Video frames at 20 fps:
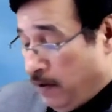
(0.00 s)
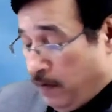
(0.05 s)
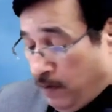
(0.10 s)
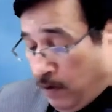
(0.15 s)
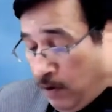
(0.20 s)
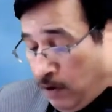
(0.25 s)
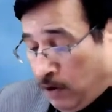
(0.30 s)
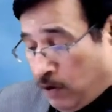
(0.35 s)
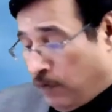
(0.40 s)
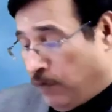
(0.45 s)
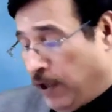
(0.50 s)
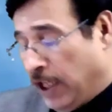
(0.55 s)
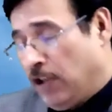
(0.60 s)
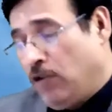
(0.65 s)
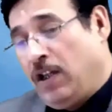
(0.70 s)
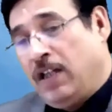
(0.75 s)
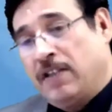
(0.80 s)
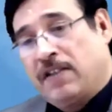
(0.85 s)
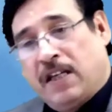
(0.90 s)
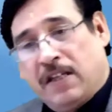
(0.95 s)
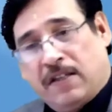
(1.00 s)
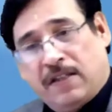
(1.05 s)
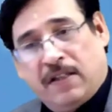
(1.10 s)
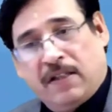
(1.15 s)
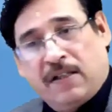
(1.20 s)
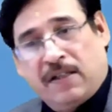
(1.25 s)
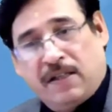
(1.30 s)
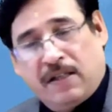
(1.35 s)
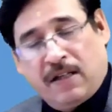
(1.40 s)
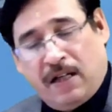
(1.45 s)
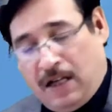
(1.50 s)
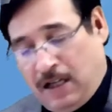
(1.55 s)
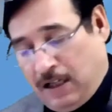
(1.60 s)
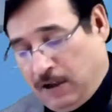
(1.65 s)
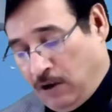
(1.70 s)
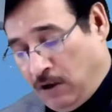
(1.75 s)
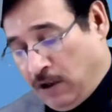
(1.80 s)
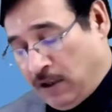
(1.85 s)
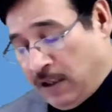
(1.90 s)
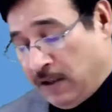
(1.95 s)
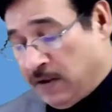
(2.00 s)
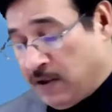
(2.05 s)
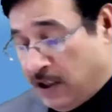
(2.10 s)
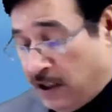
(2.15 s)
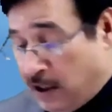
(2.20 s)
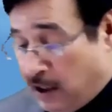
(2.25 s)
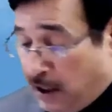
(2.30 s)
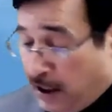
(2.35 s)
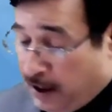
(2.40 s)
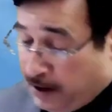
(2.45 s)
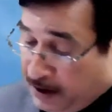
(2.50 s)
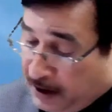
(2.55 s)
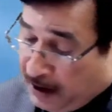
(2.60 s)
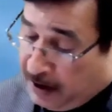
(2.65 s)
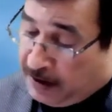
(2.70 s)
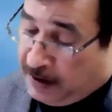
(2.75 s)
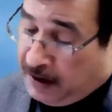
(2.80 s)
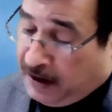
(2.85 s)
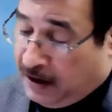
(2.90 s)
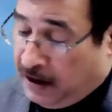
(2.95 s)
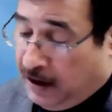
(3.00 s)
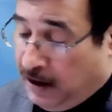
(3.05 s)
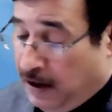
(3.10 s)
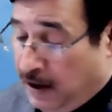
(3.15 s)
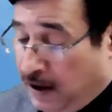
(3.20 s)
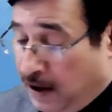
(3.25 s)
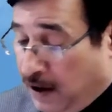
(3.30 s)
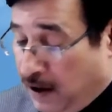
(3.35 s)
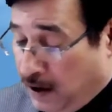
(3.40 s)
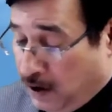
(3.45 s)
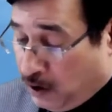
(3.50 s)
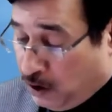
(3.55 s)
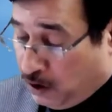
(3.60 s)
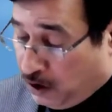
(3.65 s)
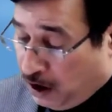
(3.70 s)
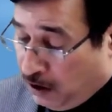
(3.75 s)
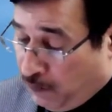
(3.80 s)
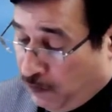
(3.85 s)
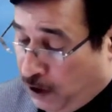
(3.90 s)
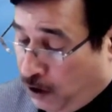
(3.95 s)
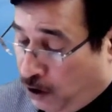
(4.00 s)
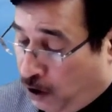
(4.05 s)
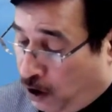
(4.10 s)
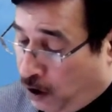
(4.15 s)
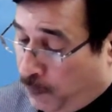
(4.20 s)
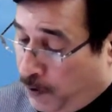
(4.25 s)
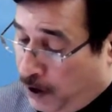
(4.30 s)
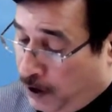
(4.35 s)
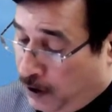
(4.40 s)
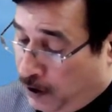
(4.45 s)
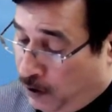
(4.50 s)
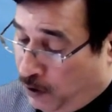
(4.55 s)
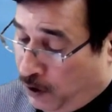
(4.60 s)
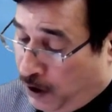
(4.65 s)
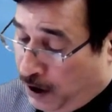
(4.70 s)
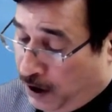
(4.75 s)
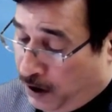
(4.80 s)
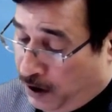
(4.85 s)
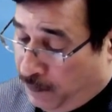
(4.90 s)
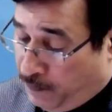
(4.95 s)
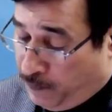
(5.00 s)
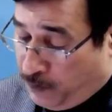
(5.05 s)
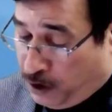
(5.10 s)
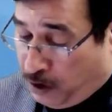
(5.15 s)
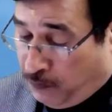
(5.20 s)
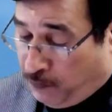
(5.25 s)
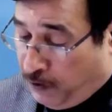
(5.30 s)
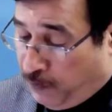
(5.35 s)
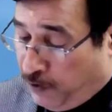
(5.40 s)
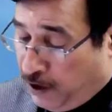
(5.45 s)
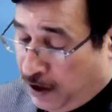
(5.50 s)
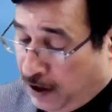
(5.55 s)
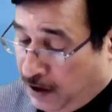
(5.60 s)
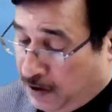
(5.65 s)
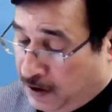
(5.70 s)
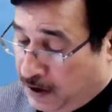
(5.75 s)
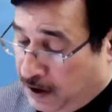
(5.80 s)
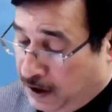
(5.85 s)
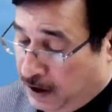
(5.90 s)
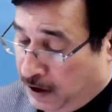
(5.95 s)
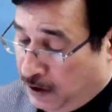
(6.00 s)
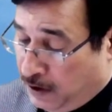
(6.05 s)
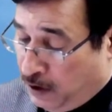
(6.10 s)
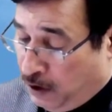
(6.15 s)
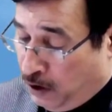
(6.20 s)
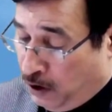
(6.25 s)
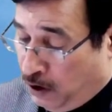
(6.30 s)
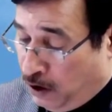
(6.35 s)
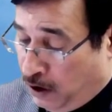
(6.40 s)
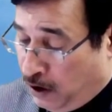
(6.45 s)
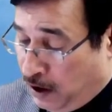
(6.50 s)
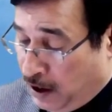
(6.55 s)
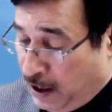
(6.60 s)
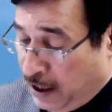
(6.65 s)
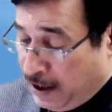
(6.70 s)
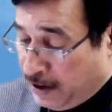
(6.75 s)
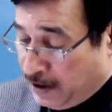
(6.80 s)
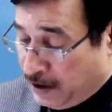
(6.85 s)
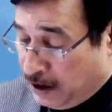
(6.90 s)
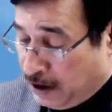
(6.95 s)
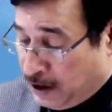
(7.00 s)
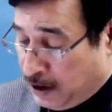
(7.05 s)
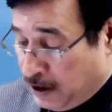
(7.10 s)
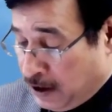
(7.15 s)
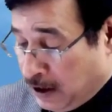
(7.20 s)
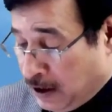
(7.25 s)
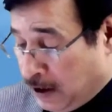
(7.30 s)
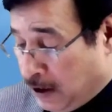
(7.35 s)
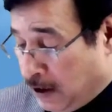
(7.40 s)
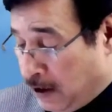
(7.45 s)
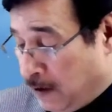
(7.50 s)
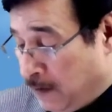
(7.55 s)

So valueless assets are not considered as asset, so they will not be included. So we will consider all assets.